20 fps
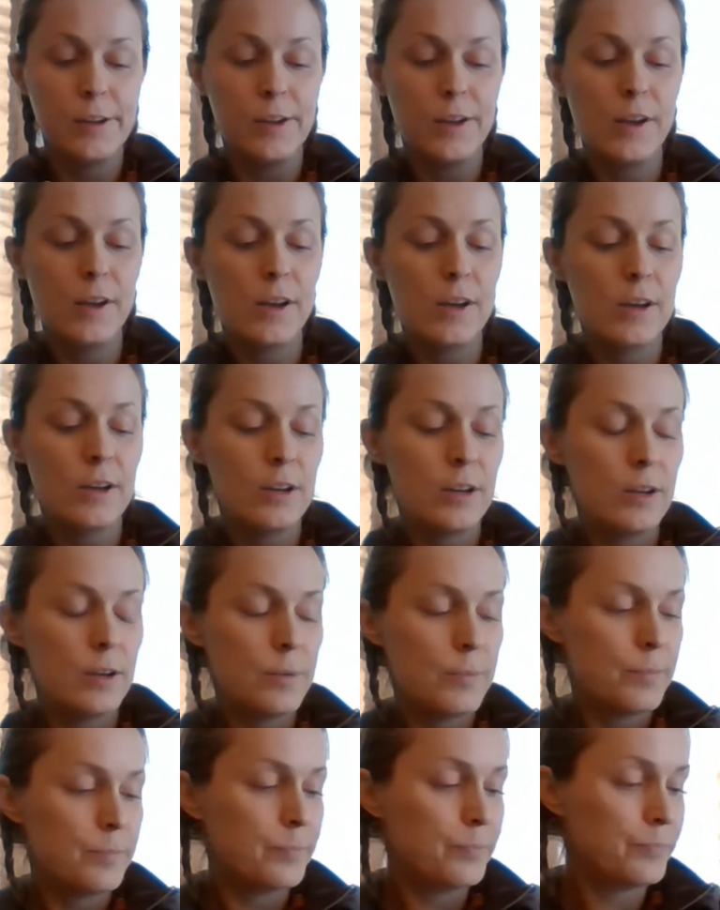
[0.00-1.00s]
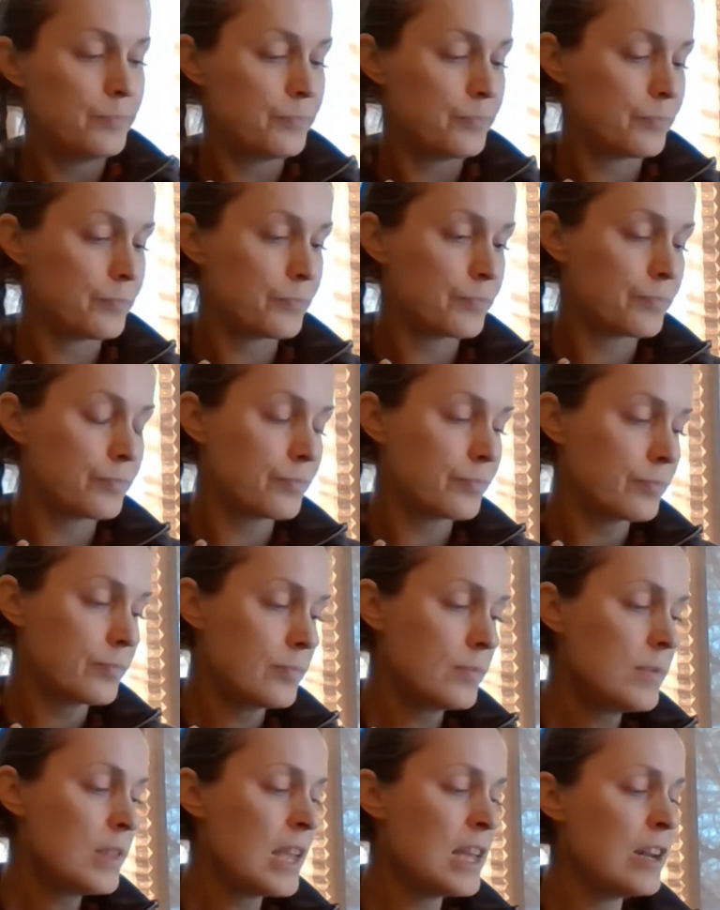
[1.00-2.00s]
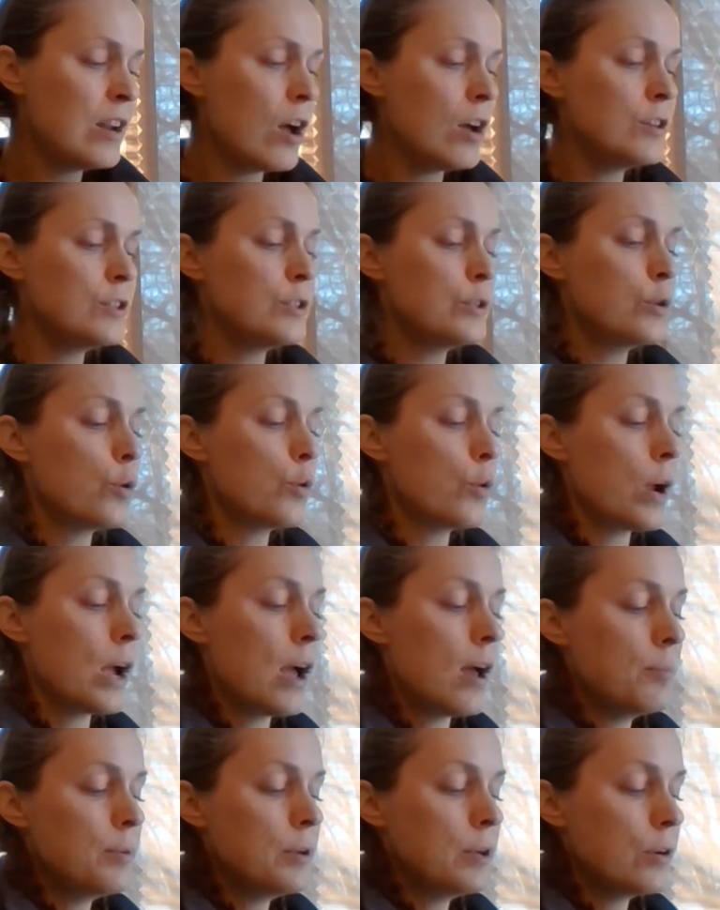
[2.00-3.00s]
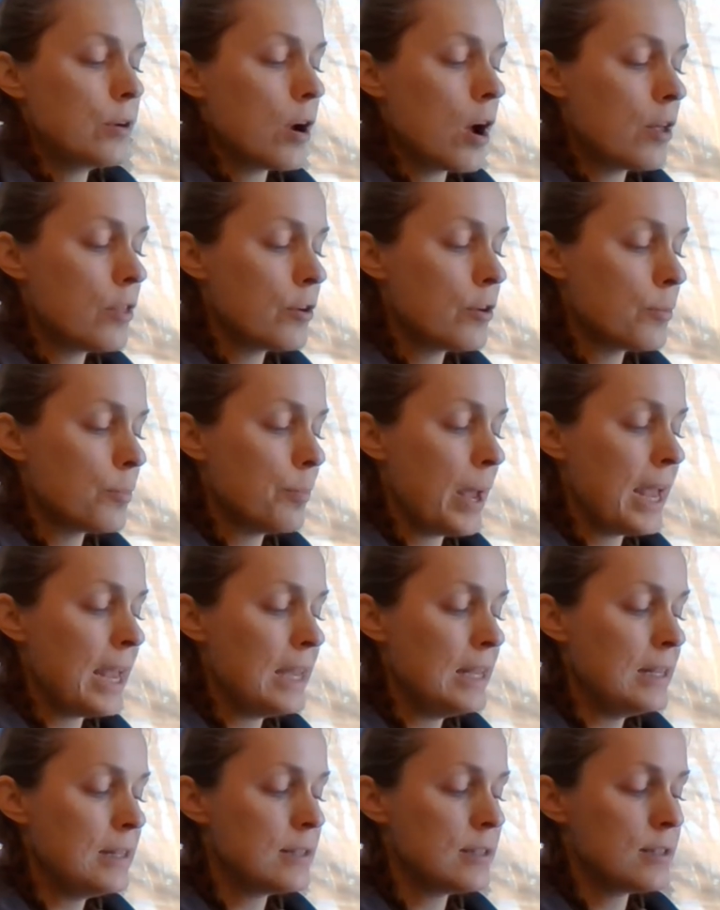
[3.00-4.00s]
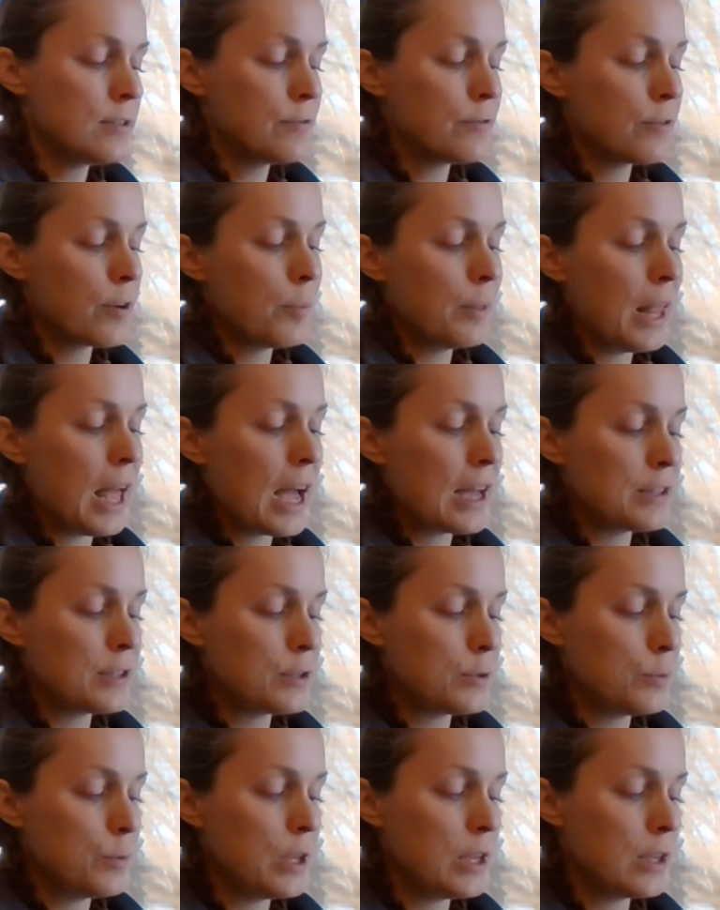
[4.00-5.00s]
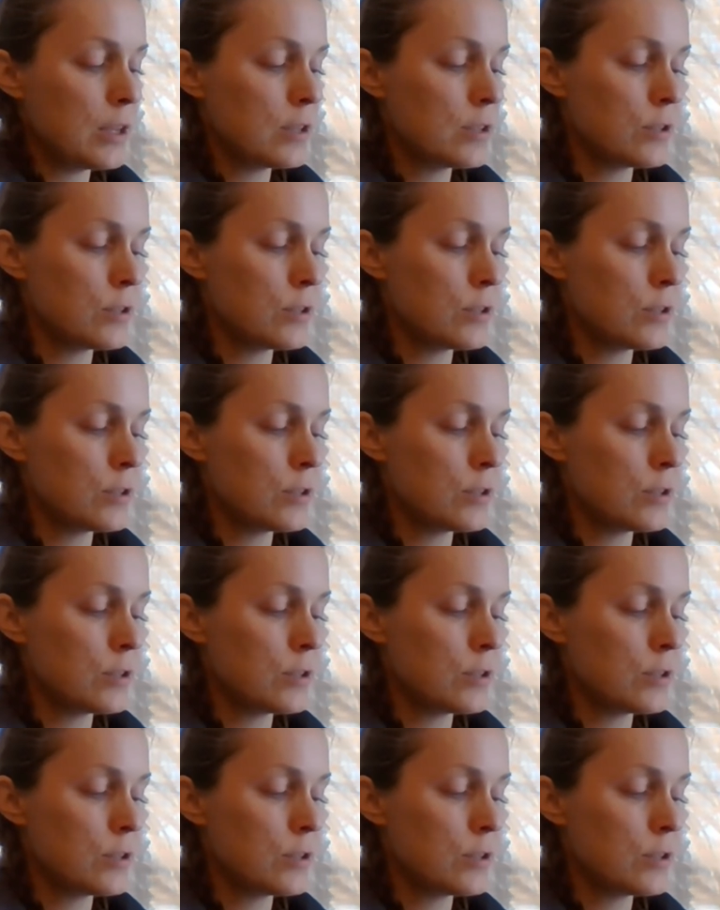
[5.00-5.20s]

And also grab your other paints from last week.